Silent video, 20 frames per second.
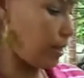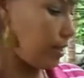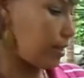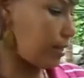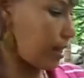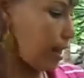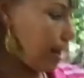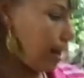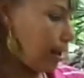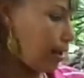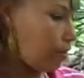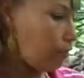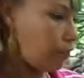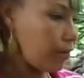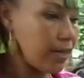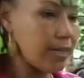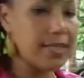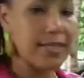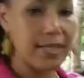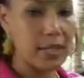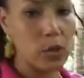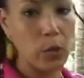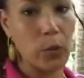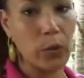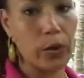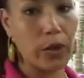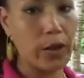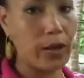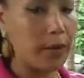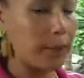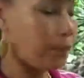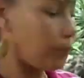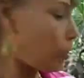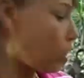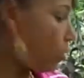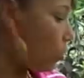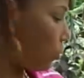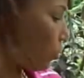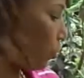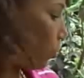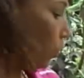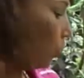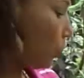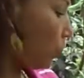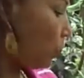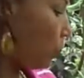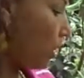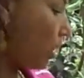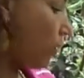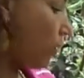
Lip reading: these have, and it's still working. So you can use